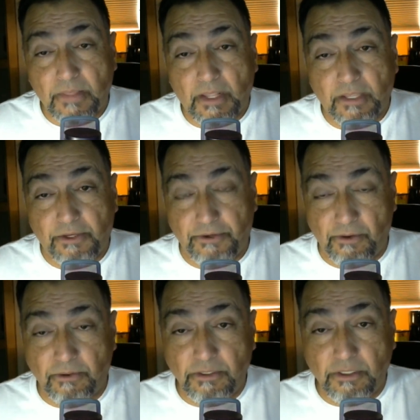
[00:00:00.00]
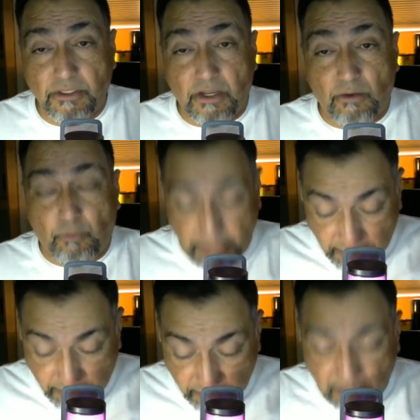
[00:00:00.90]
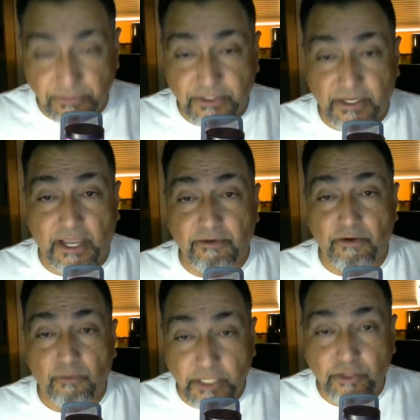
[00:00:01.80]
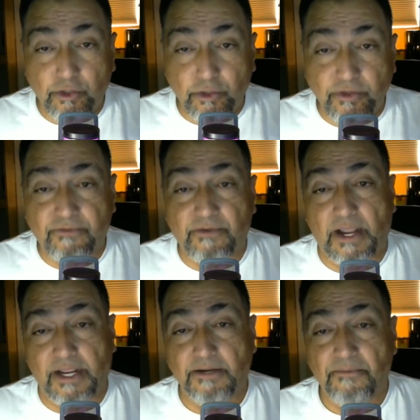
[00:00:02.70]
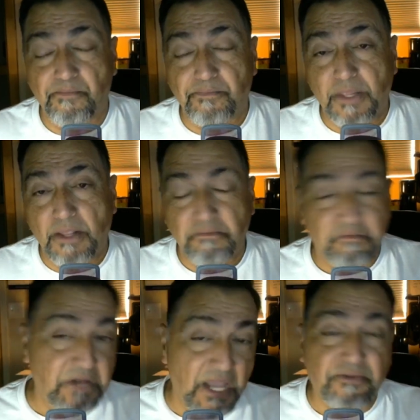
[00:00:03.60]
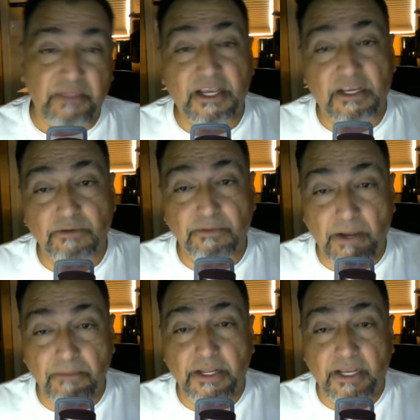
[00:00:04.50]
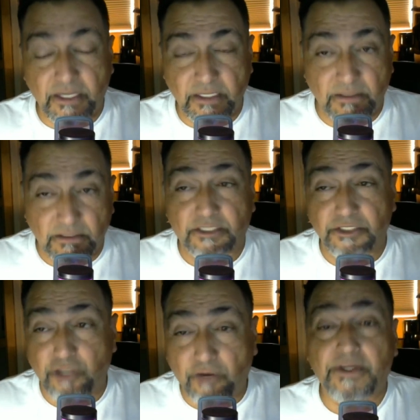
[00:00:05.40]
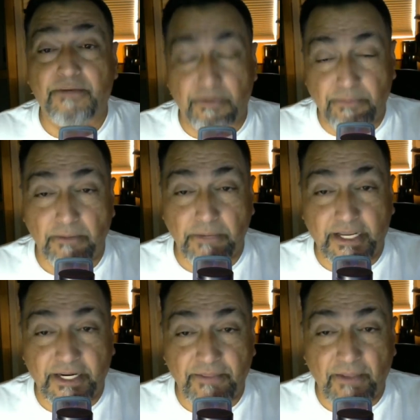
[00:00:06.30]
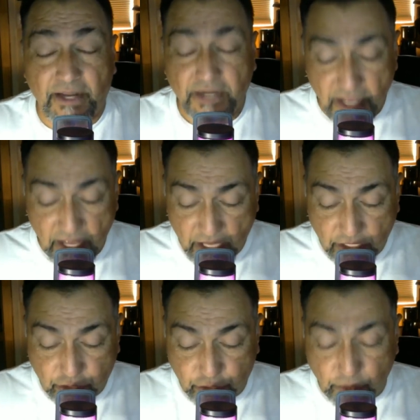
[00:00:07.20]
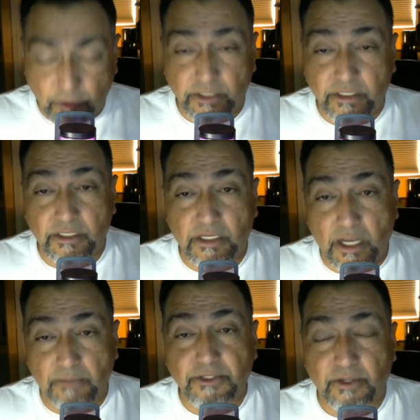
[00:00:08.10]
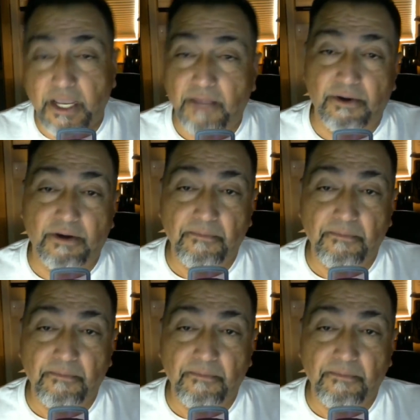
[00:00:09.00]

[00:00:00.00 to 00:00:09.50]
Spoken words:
We need to come together. We need to unify. And I think a Republican, a conservative Republican at that, should come together